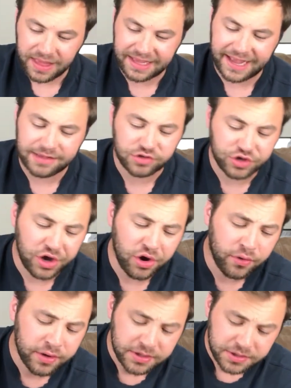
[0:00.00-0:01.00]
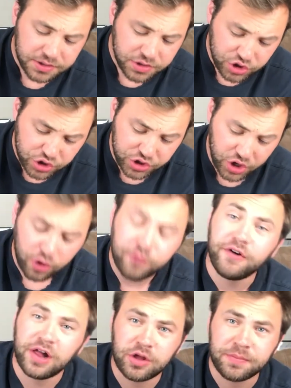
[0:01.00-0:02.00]
guys, go Go
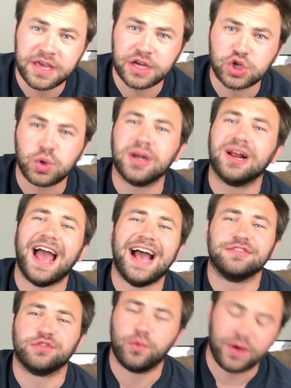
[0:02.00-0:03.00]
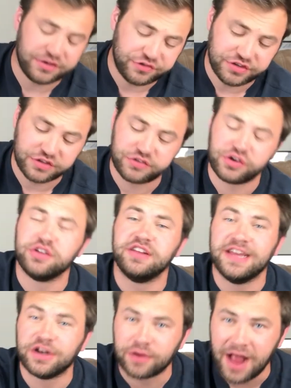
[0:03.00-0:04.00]
follow me on Twitter, ask questions, start
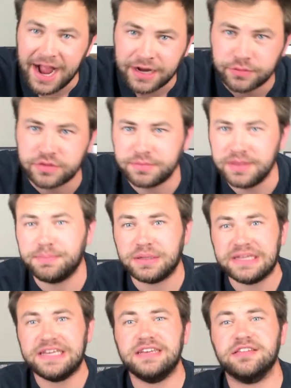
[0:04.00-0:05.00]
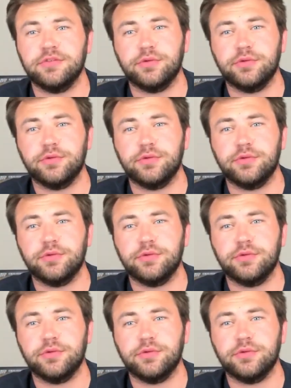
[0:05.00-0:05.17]
to interact with me, please.